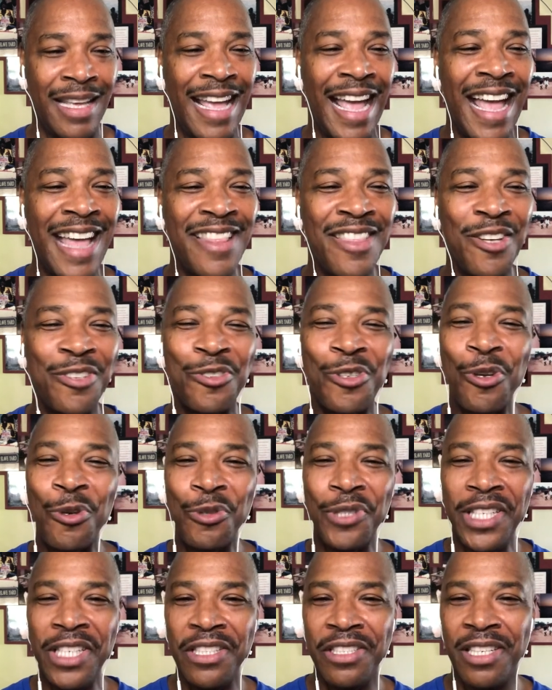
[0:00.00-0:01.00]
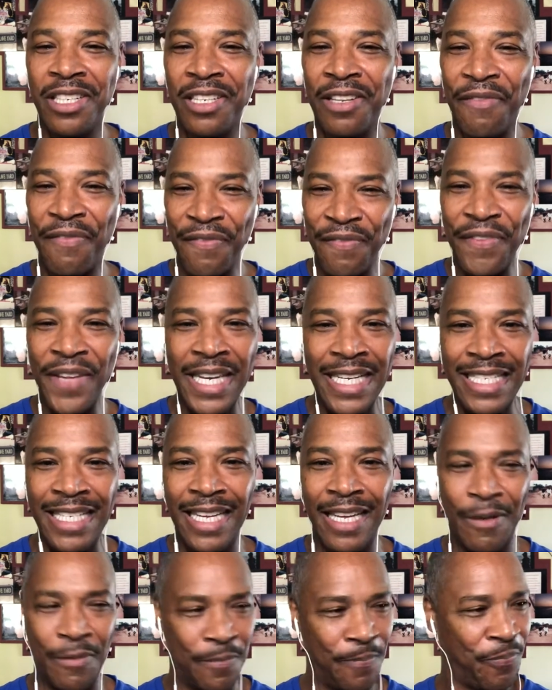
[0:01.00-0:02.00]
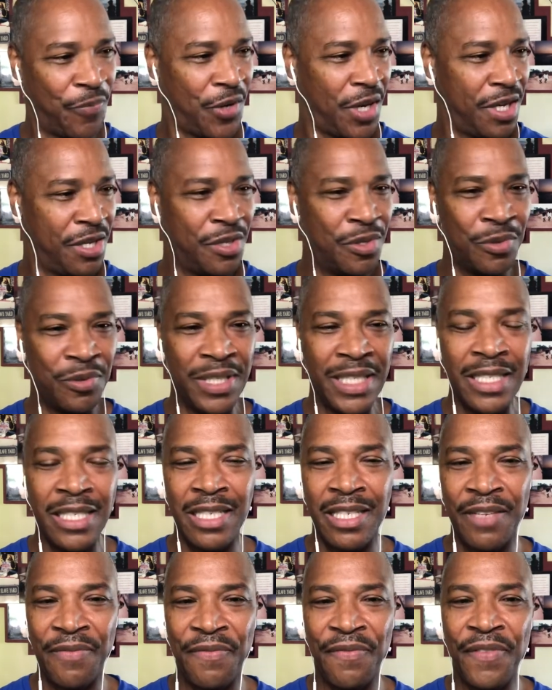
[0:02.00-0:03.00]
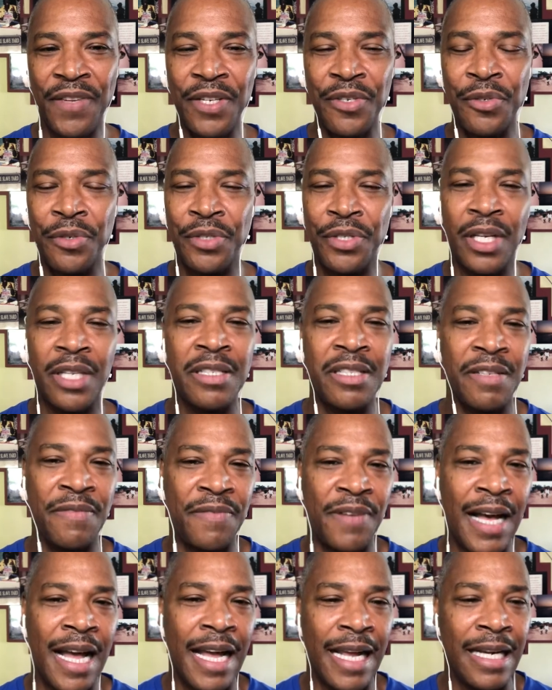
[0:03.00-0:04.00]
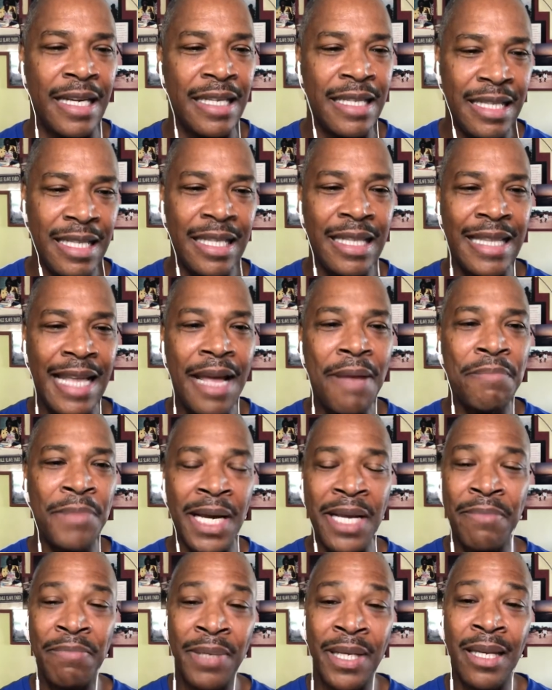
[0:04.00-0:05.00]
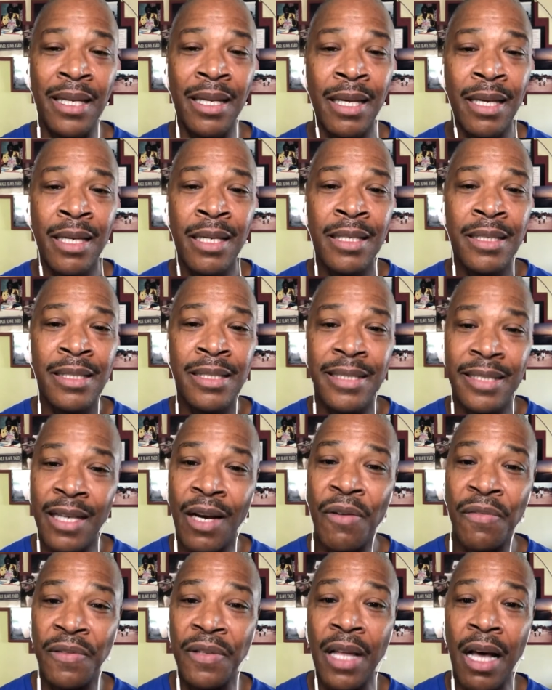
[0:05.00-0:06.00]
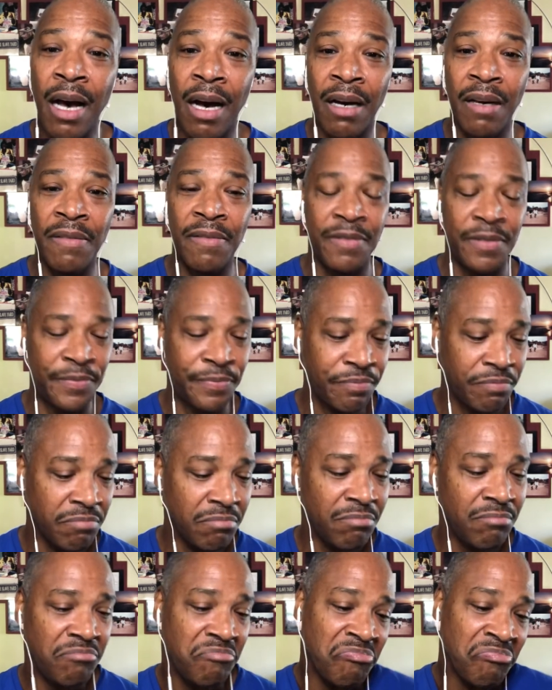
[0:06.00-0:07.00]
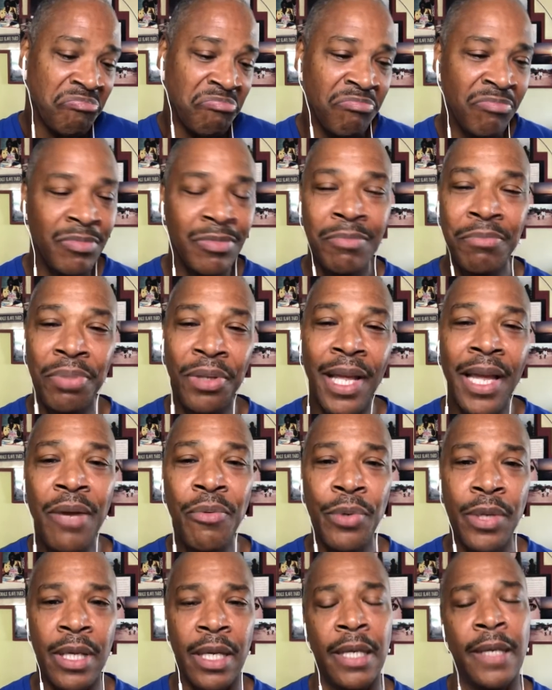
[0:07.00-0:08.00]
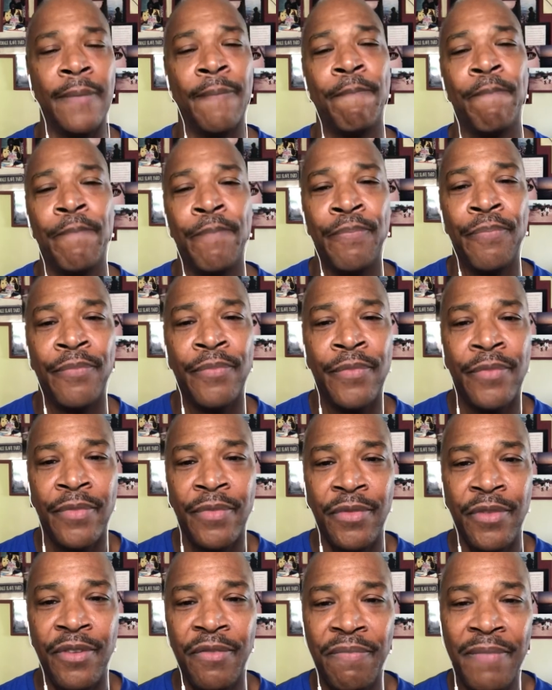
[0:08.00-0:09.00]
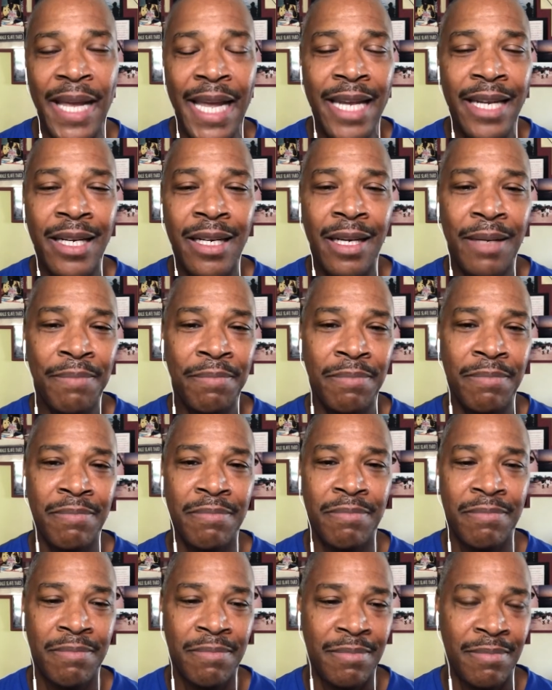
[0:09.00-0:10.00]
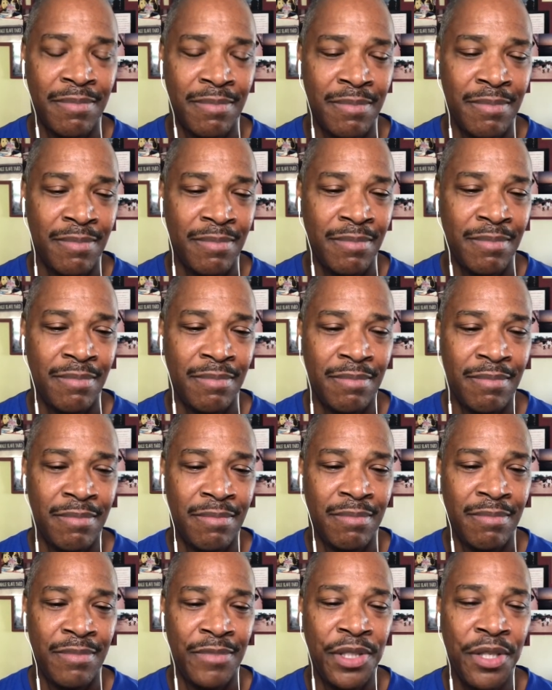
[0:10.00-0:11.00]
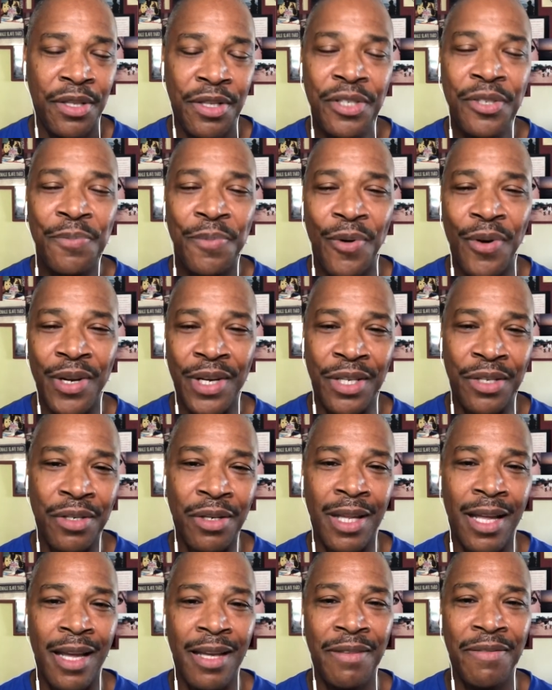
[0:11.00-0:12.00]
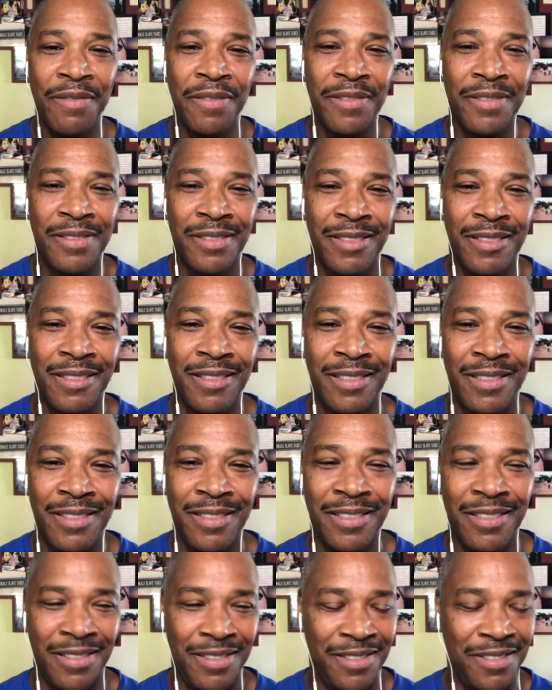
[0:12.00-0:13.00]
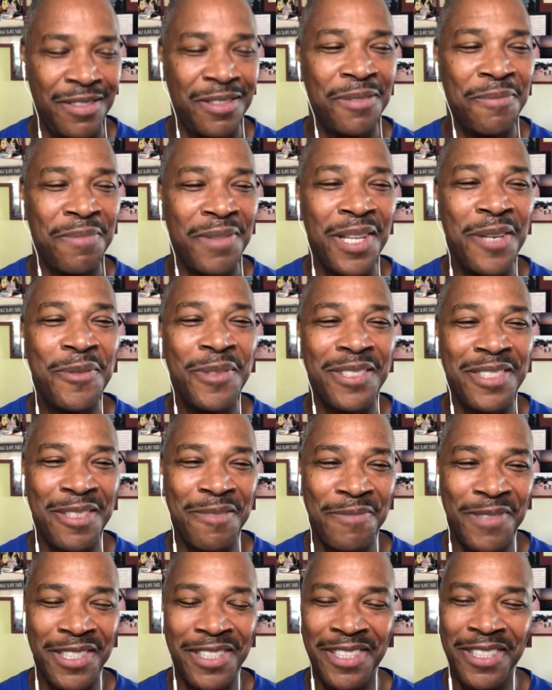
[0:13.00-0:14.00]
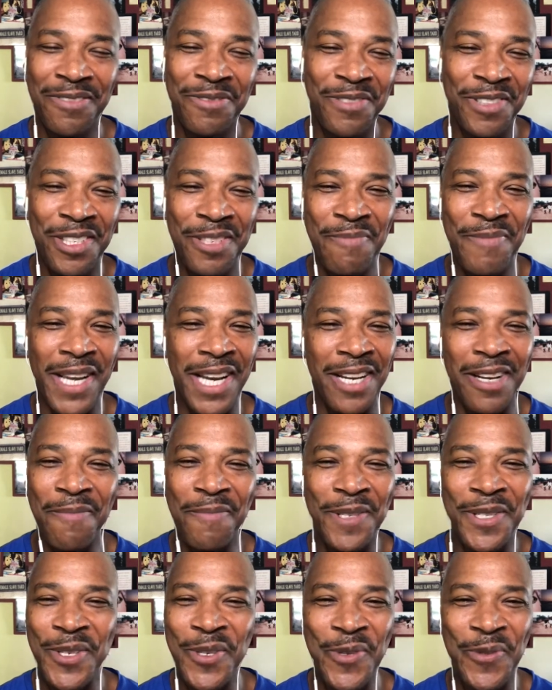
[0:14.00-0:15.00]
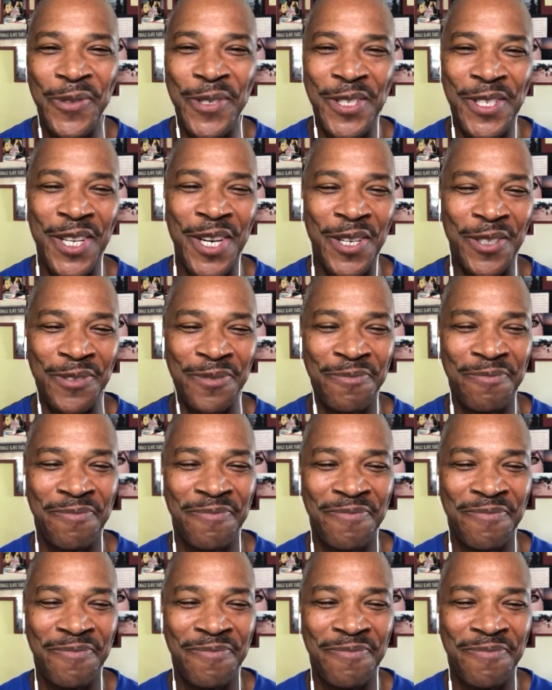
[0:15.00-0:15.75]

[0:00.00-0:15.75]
and there's no need to defend it, right? You don't need to defend or justify it, then that might be self-love. Play with it. You've made it up to this point in your life. You can play with something different and make up a new result.